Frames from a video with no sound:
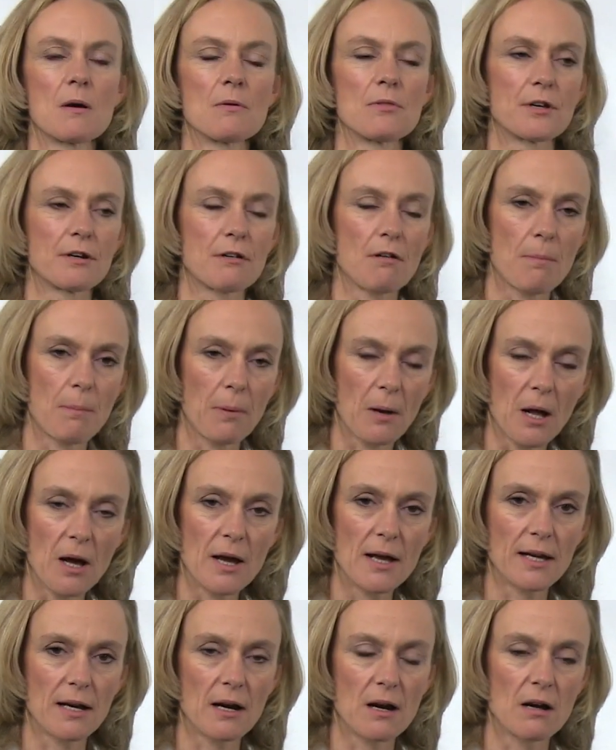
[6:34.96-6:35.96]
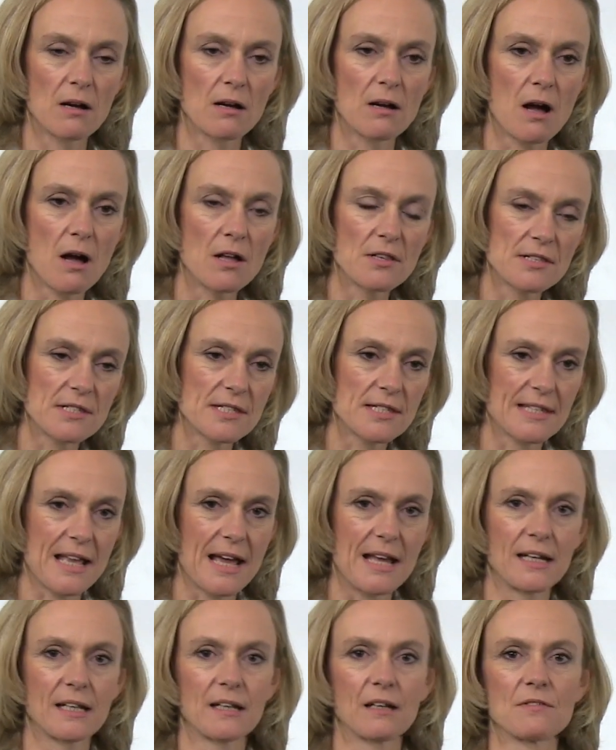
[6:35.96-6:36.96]
that are applying our
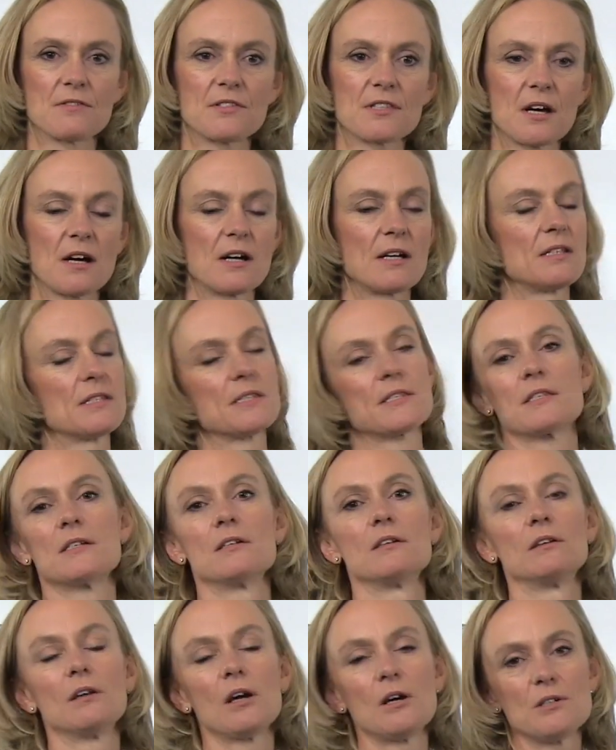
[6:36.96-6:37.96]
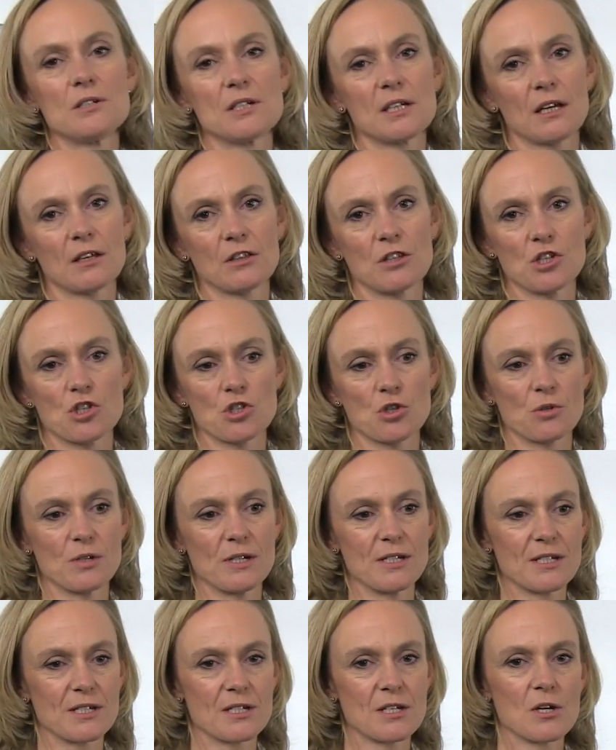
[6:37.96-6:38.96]
understanding of science and loading at the
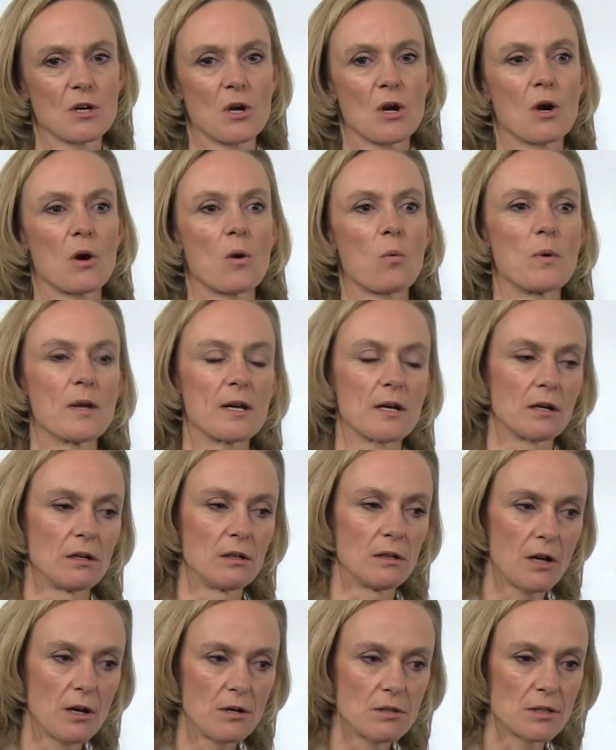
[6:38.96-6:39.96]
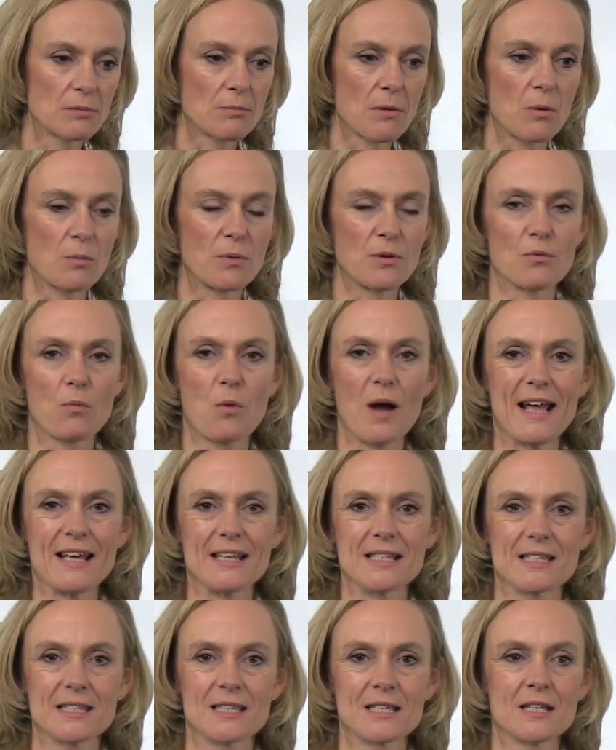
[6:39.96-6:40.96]
joint. We can load them up with
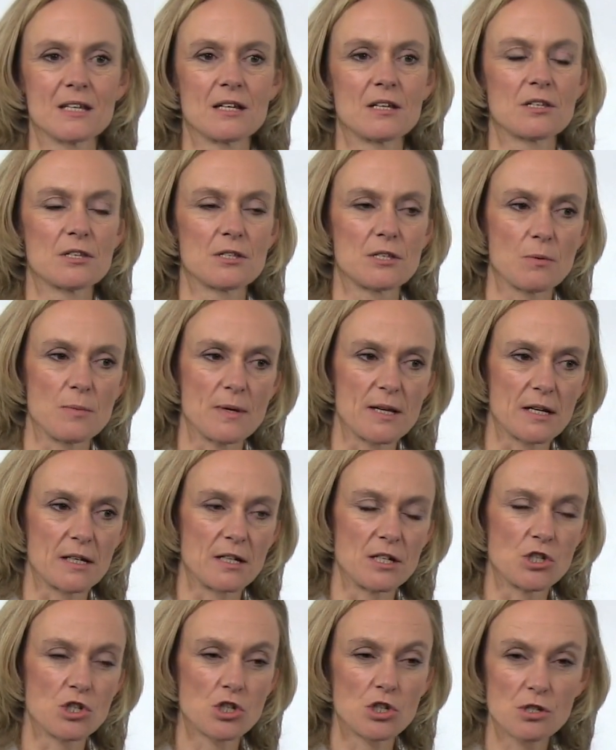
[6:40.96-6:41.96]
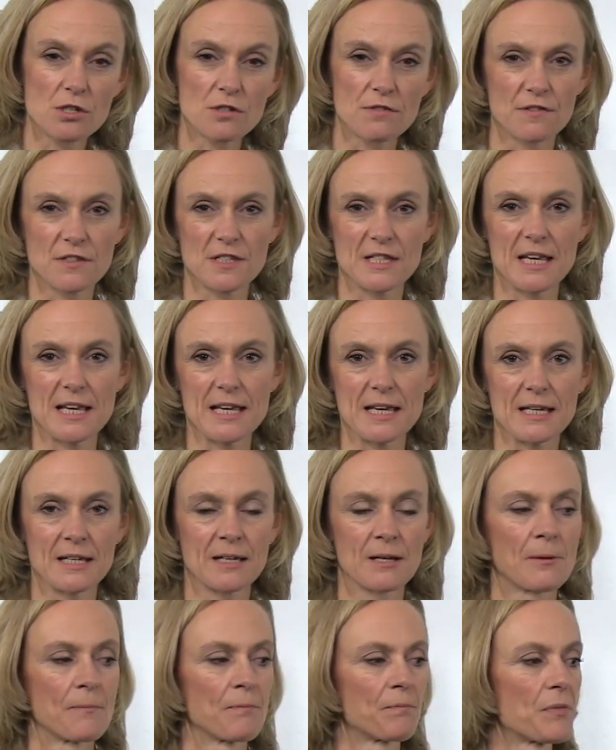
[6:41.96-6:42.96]
weight so we can induce
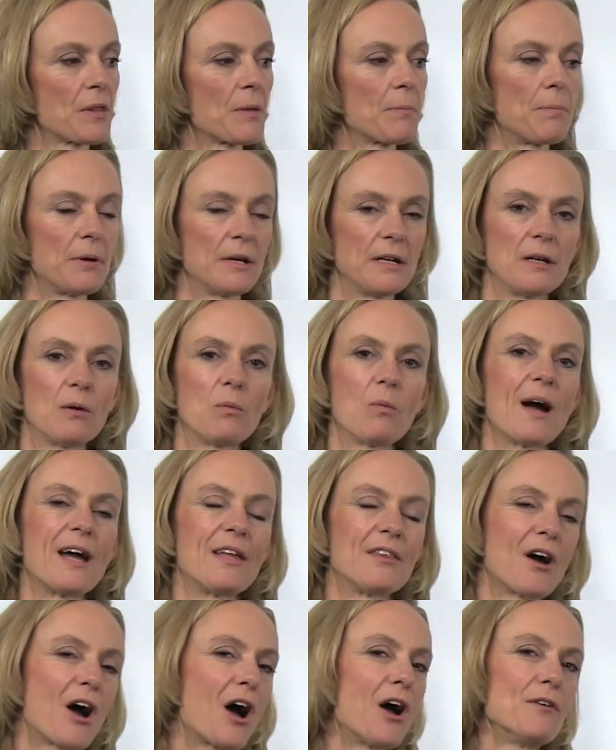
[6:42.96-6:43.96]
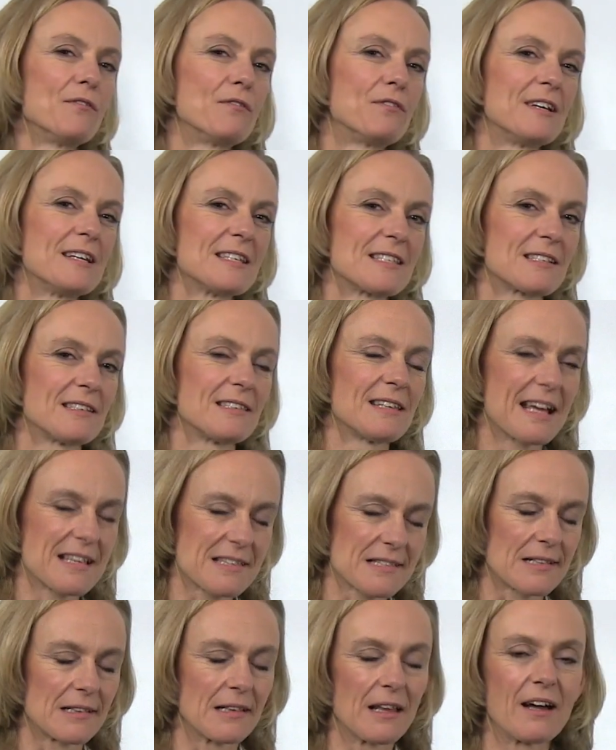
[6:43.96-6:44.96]
fatigue, but in a way that hopefully is
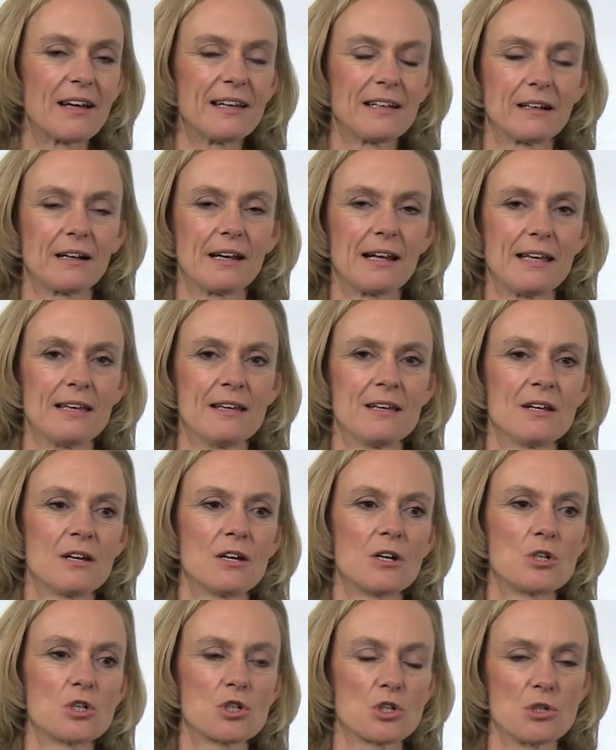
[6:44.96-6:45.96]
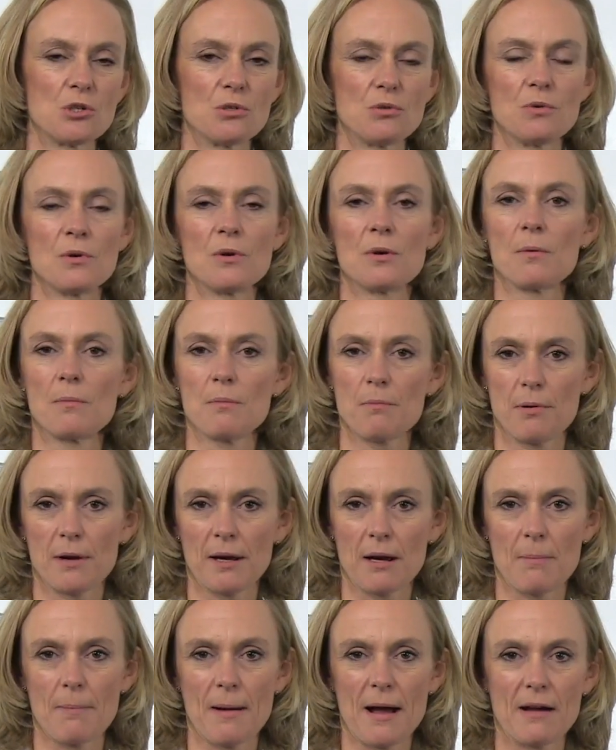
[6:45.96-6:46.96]
less likely to
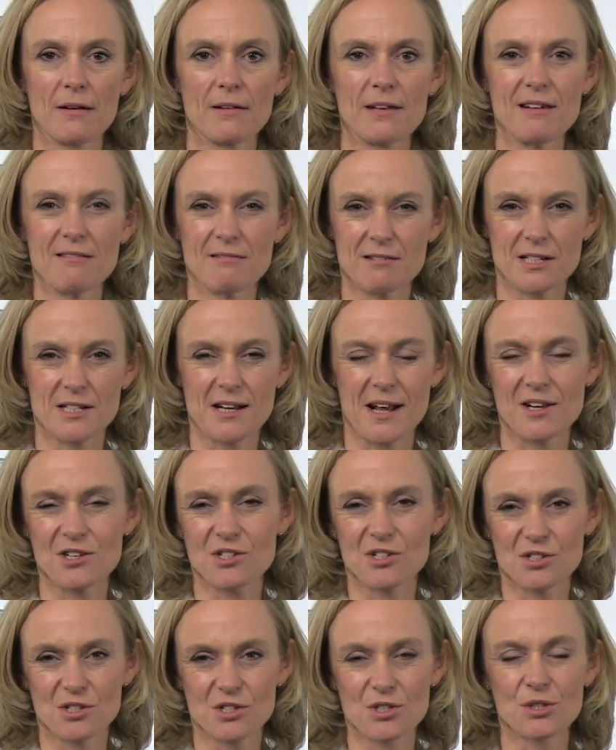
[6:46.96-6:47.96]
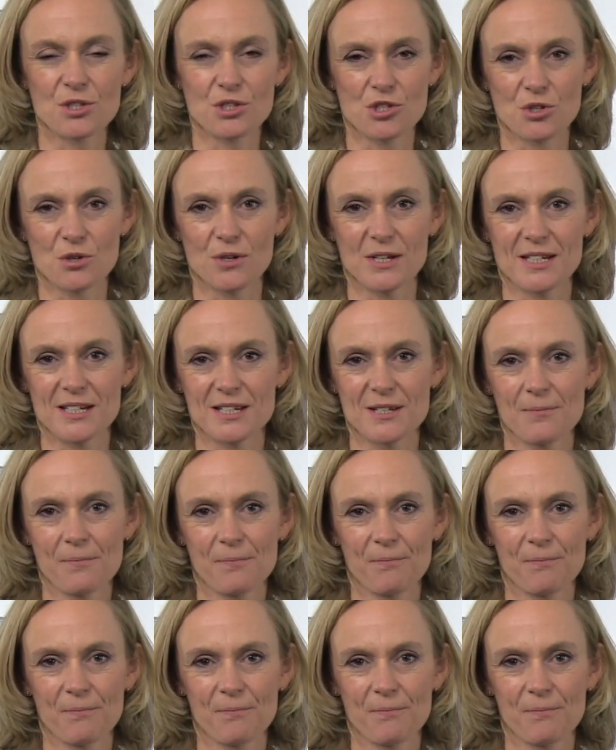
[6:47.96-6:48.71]
bring about irritation to the joint.